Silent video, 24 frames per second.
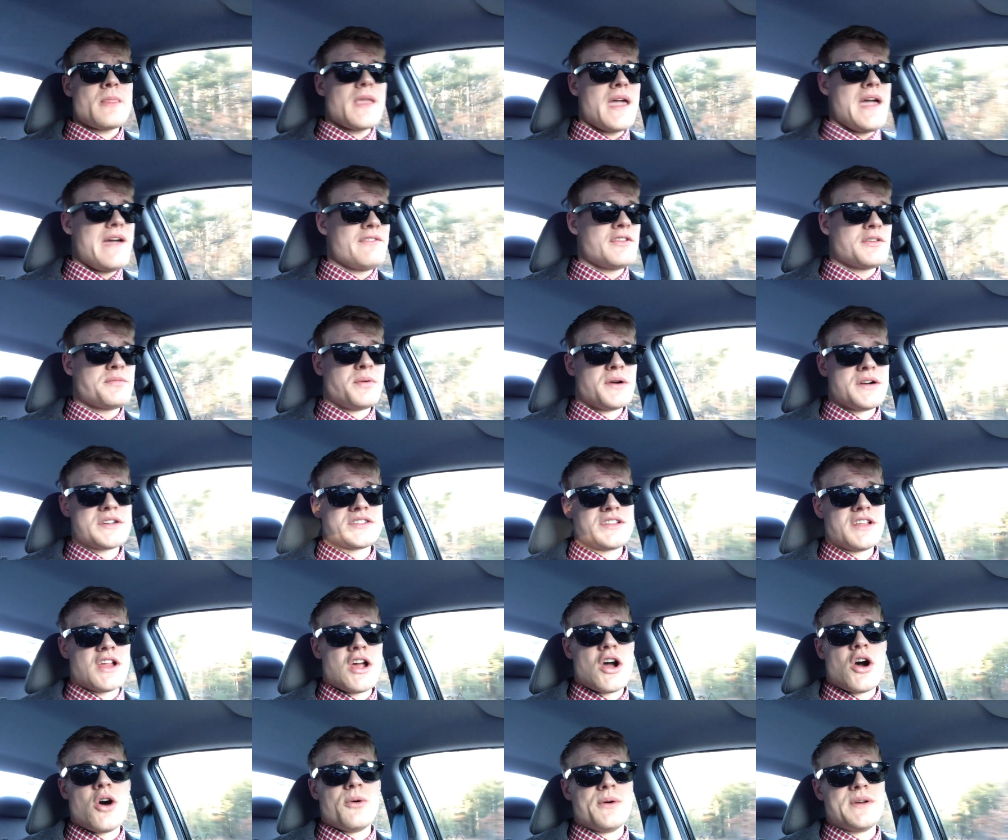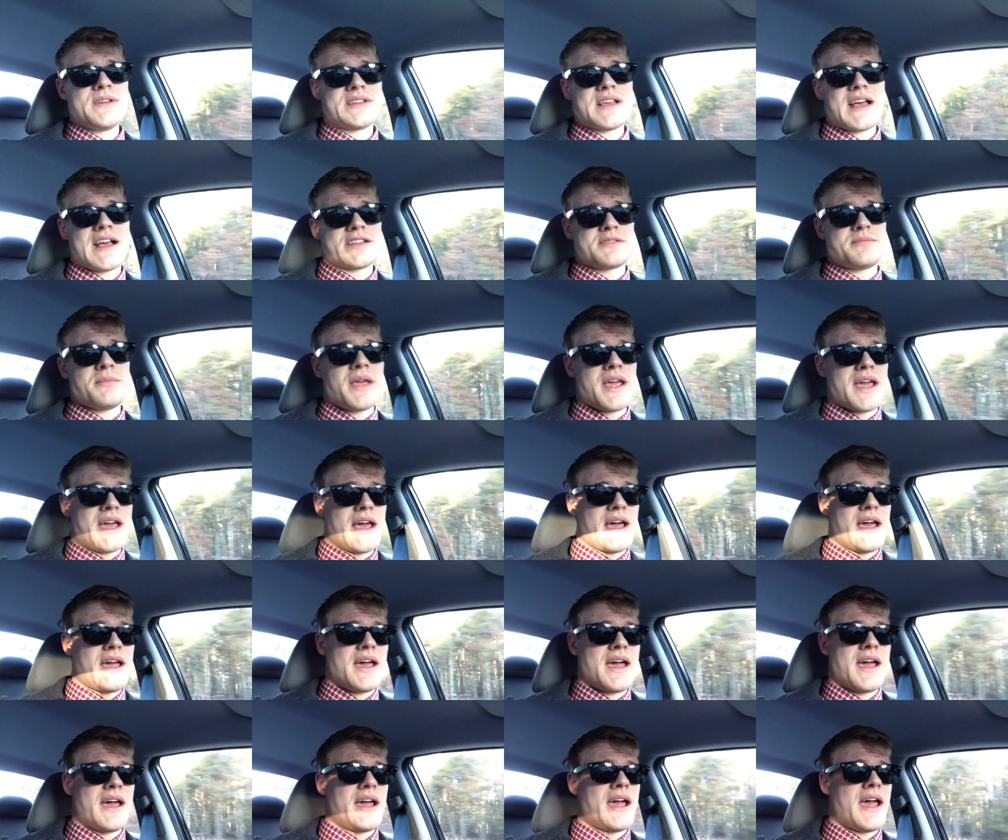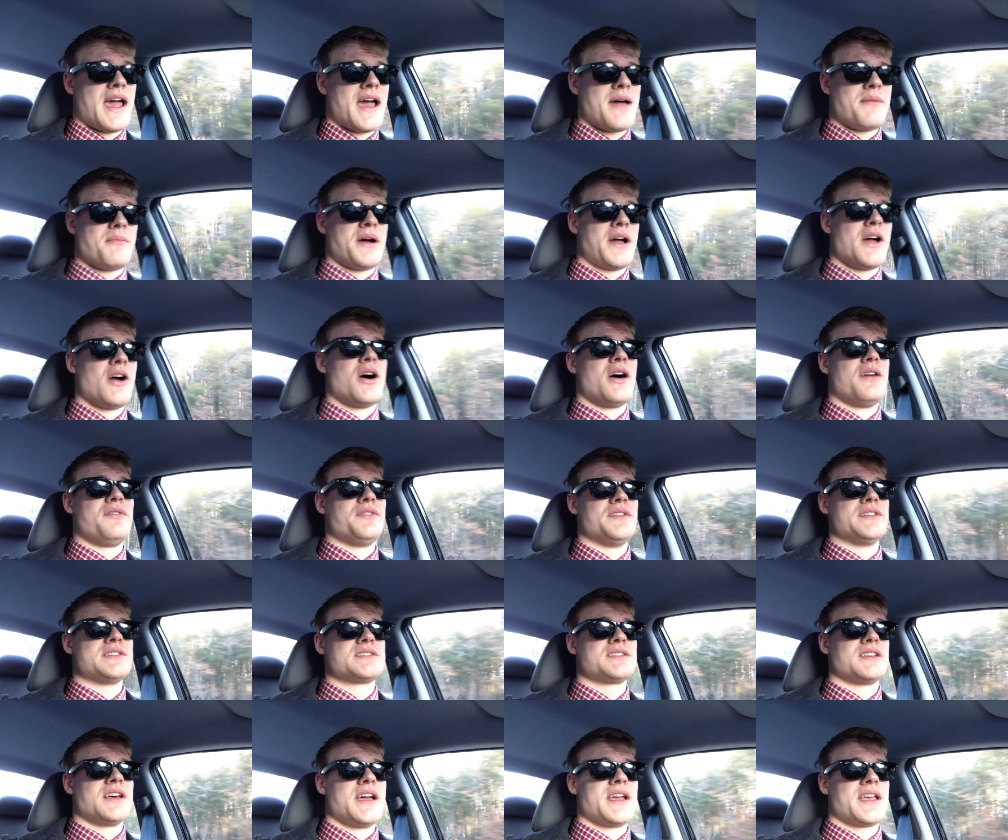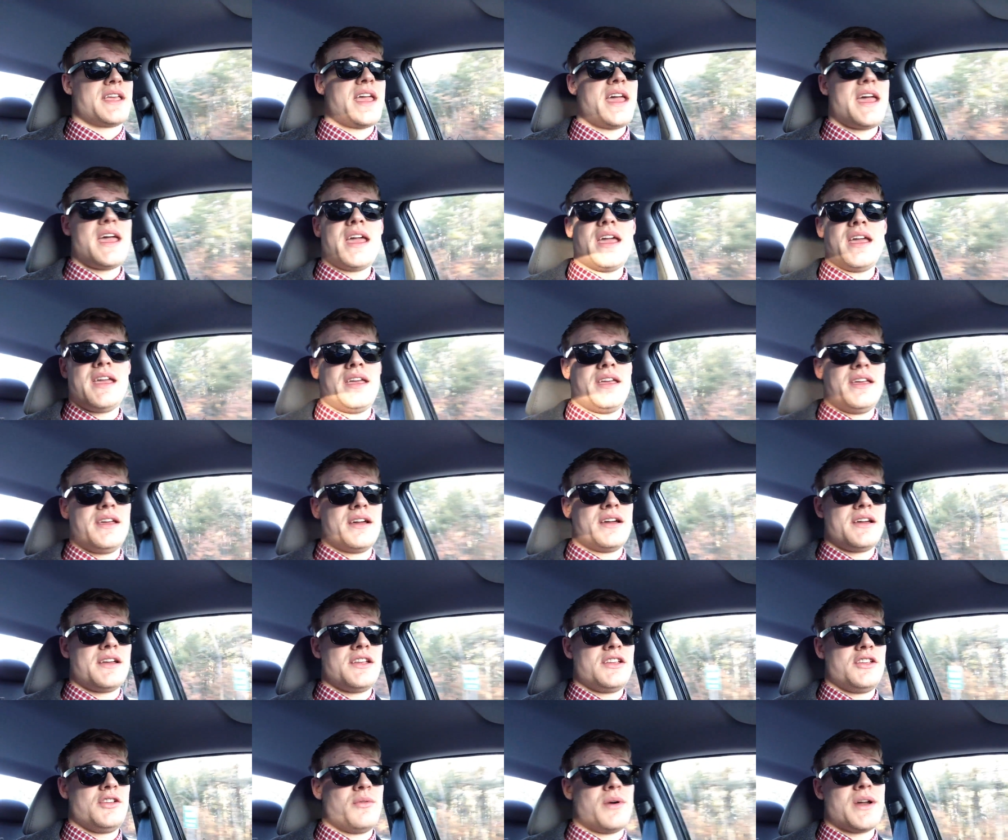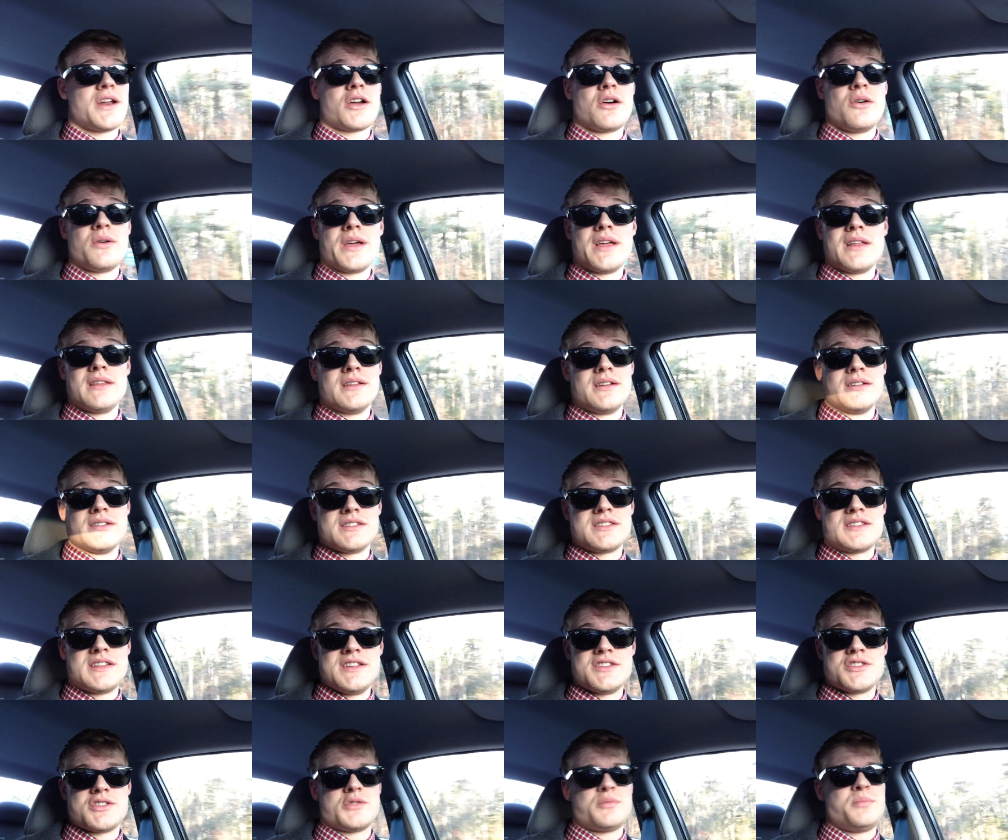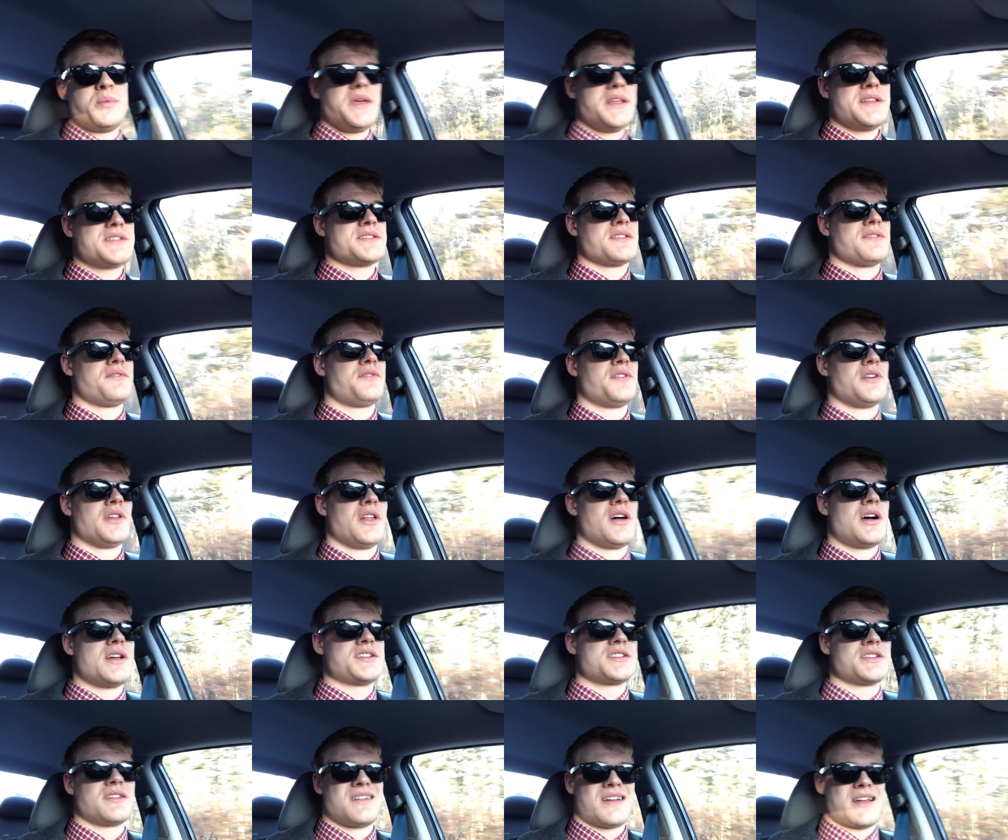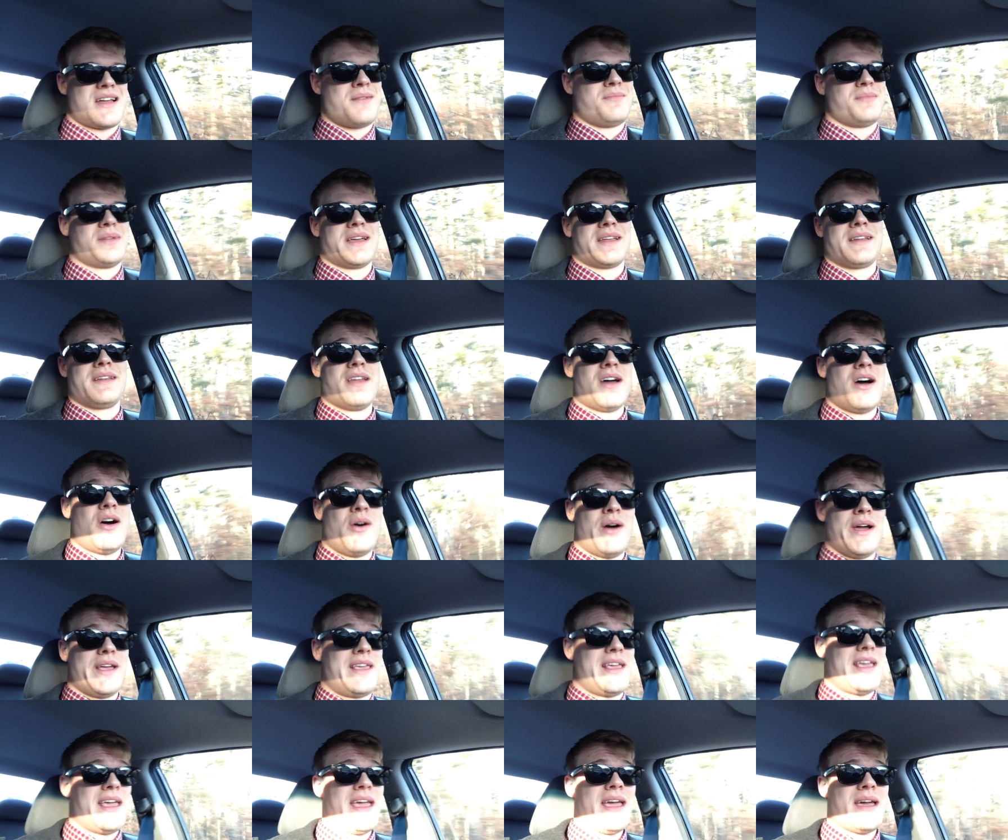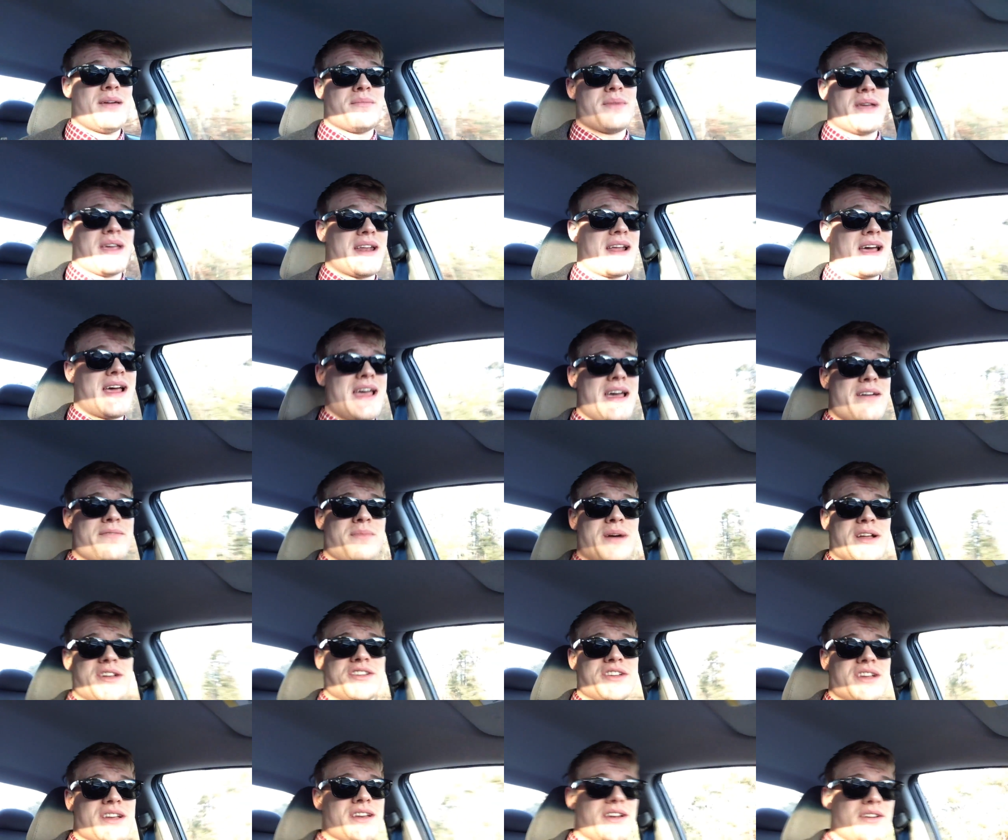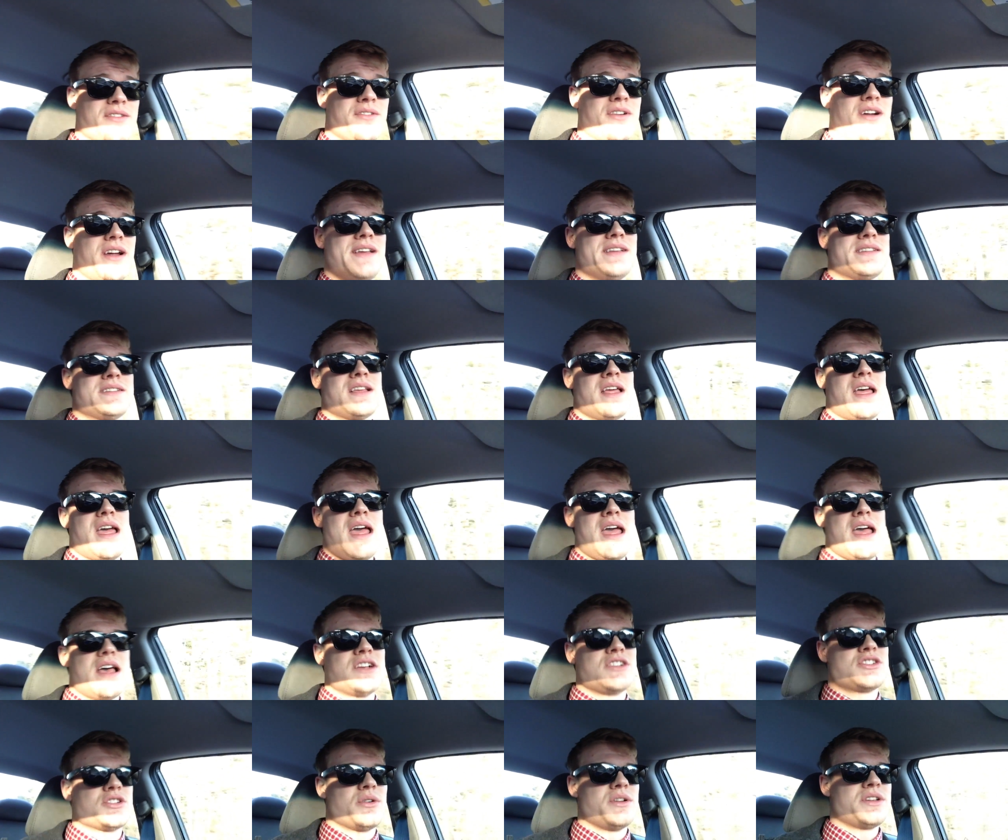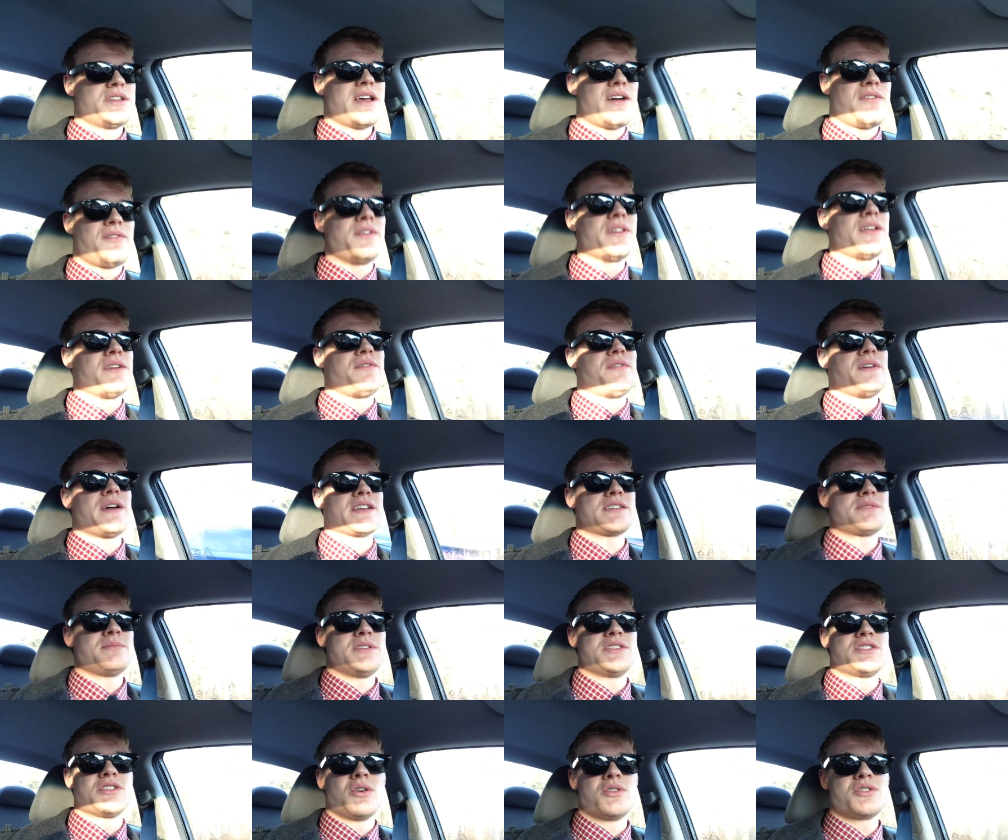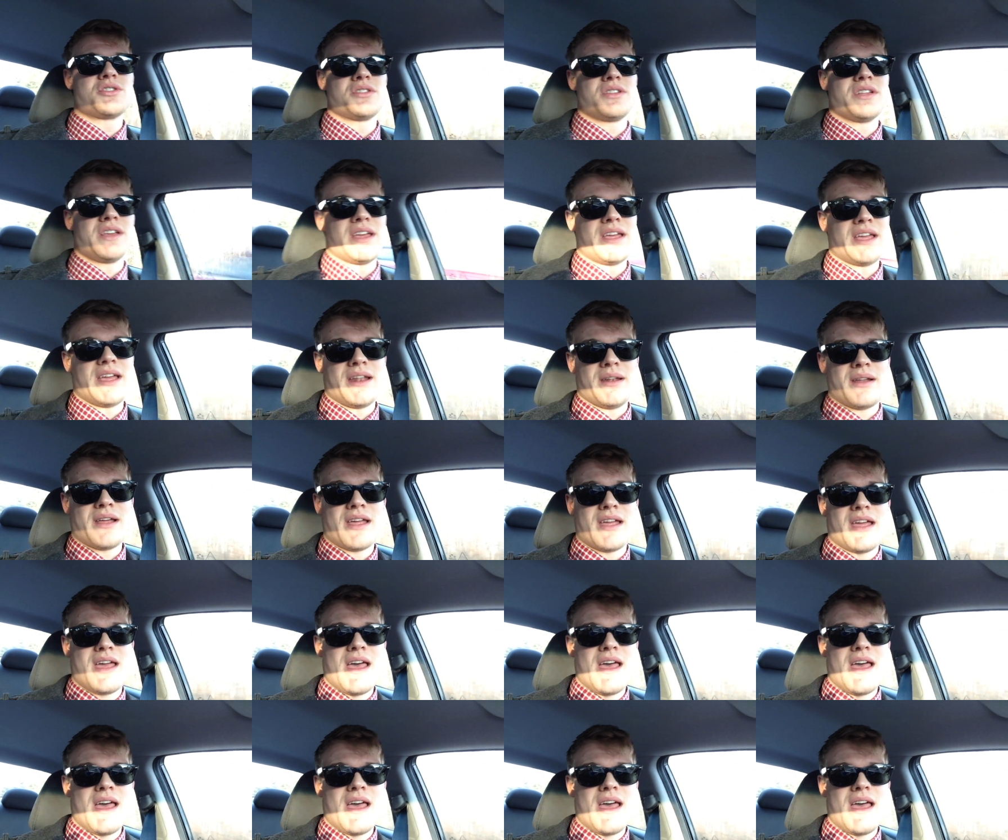person that always asks me at my office, hey, you want to go get Little Caesars pizza for lunch? And I'm like, no, I can't, man. I have my chicken and rice. So it definitely affects me socially. And,